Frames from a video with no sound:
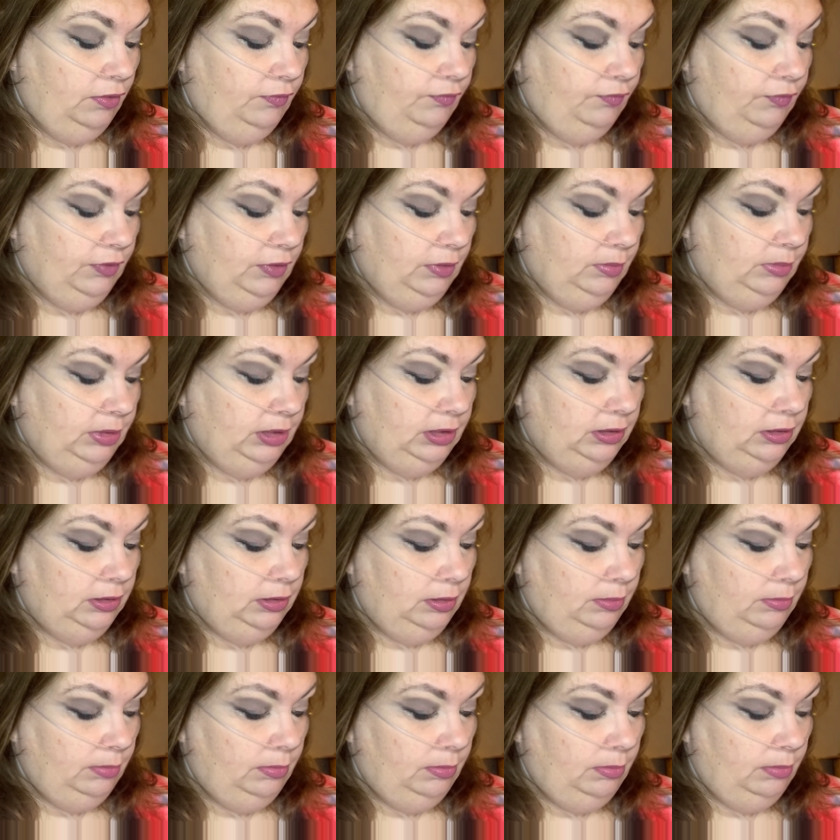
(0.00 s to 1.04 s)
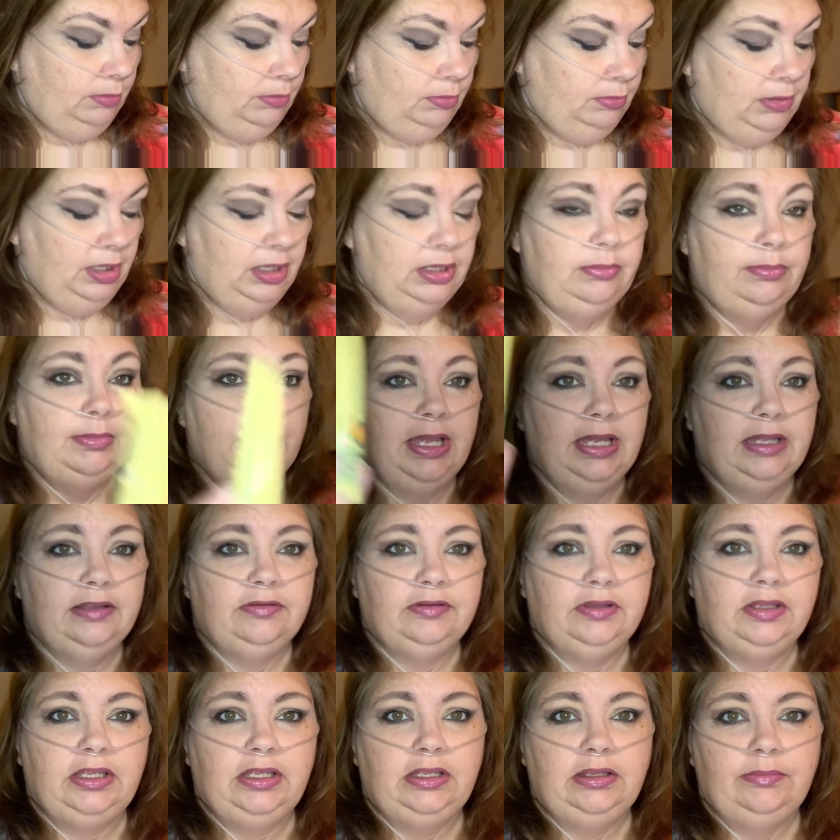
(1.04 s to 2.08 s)
Firmin', Mud
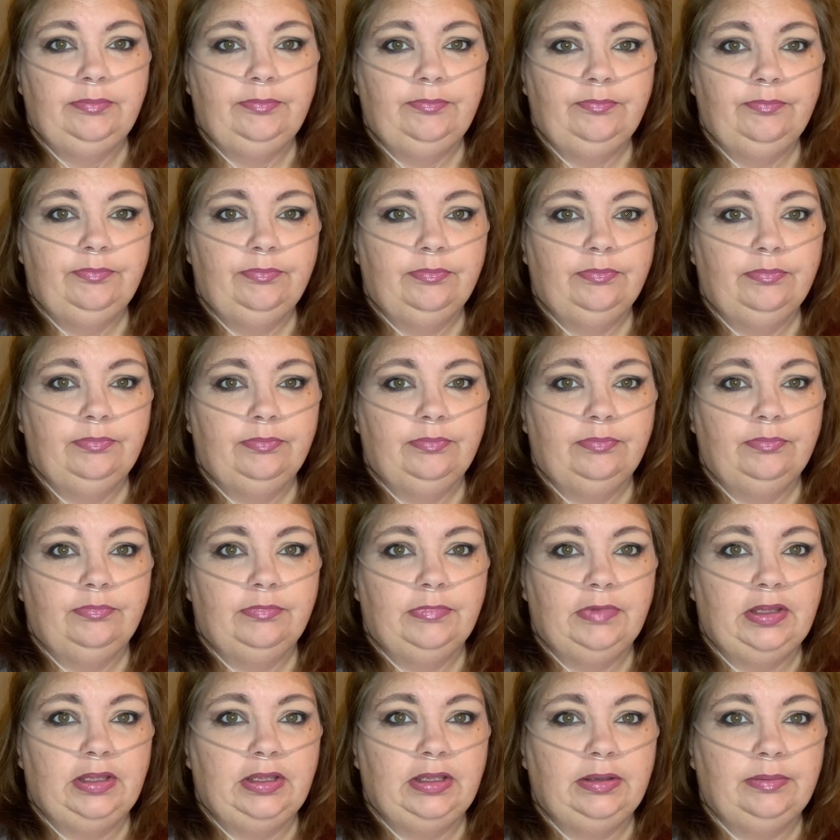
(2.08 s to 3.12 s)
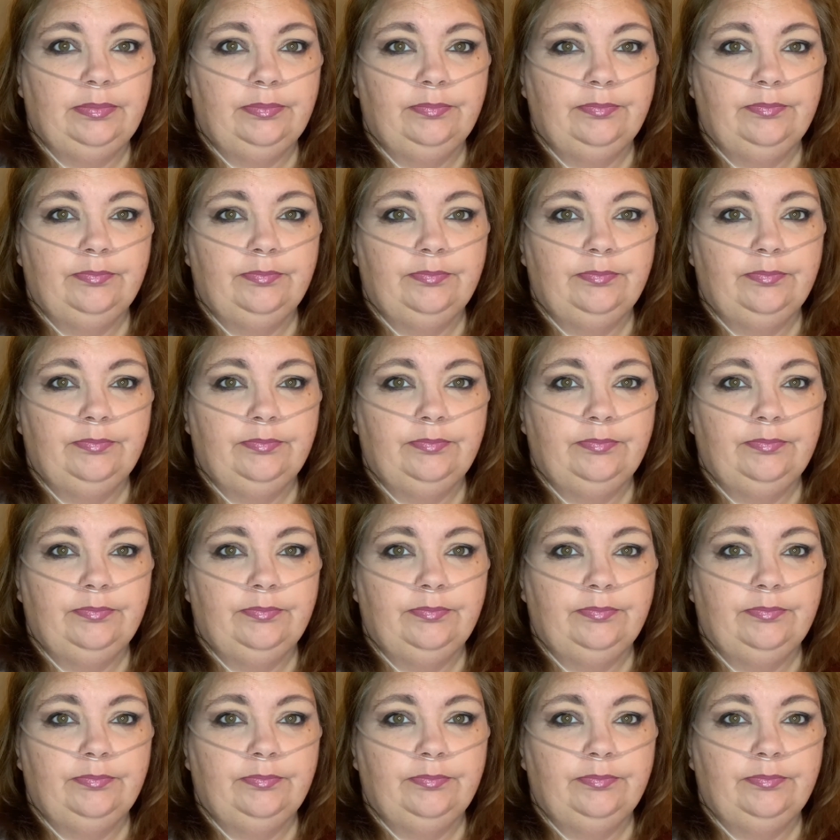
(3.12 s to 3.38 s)
Masky thing.